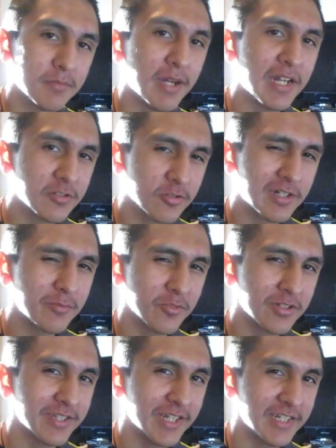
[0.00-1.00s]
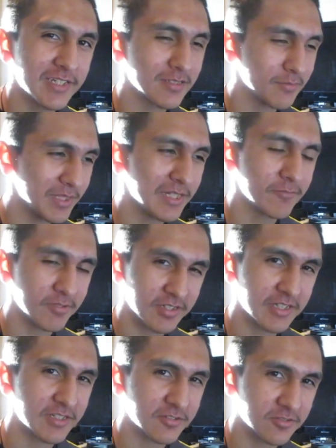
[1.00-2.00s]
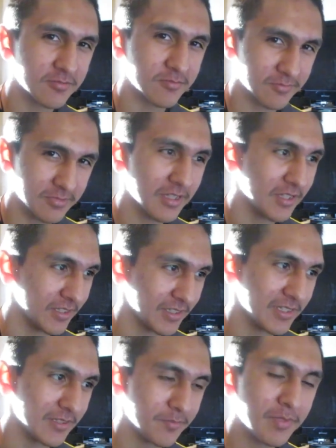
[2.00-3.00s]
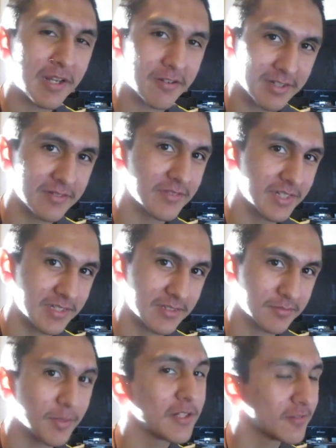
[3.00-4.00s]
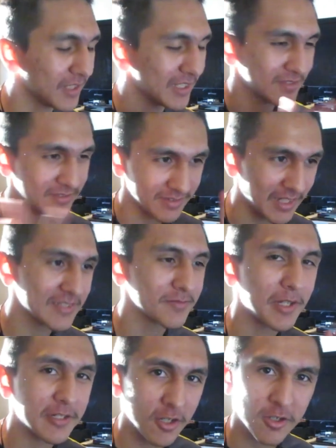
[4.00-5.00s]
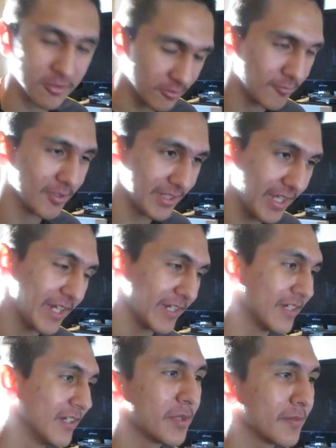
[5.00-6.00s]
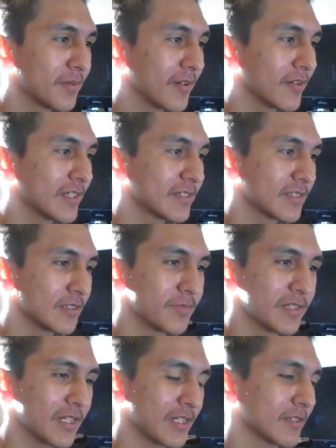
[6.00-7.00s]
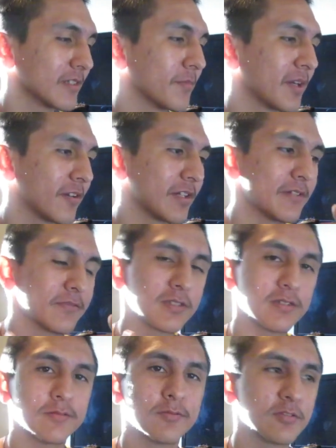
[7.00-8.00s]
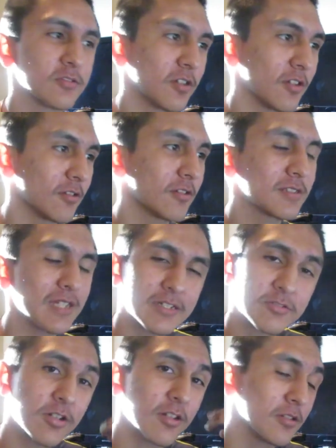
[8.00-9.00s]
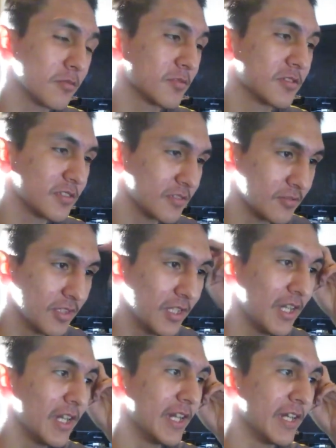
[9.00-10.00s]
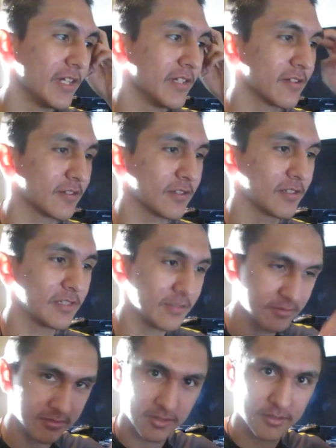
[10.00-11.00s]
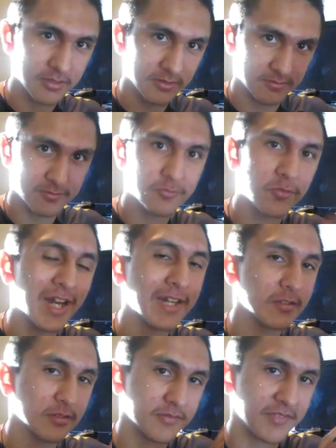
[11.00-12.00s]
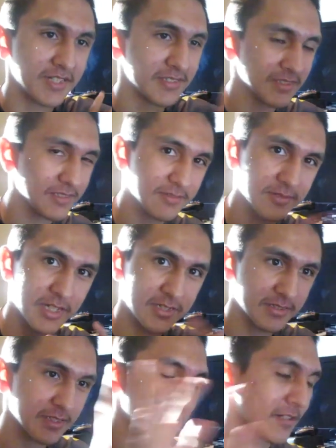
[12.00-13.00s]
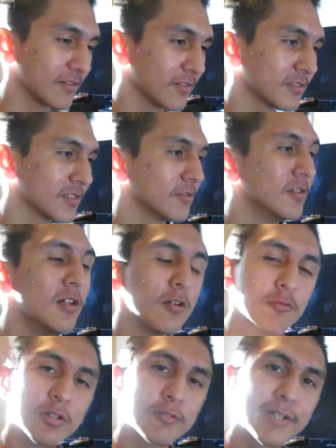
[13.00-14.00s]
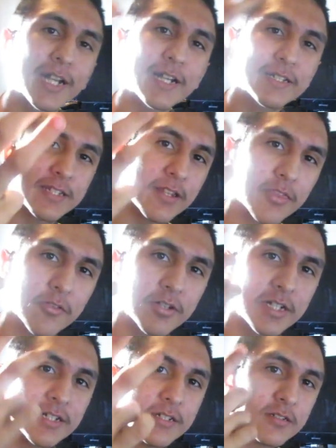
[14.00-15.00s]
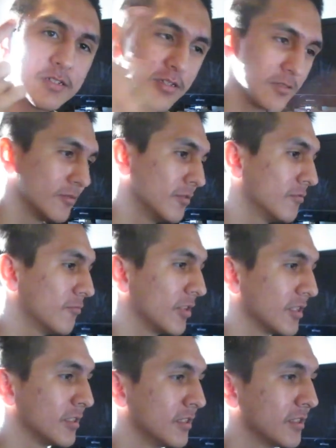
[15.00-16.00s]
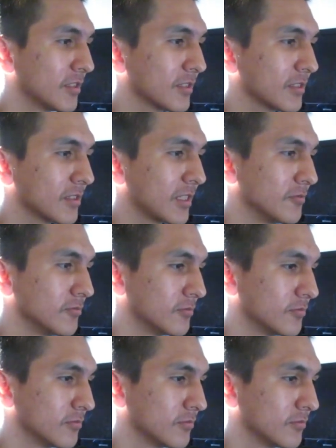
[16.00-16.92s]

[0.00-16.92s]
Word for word: My dream one day is to be in one of these uh, you know, parody videos. My that's that's my goal one day. But apparently it's gonna be like the parody of the Civil War trailer. It looks like trailer number two, and they're gonna use all the reactors' faces as the characters. So we're gonna react in three, two, one, go.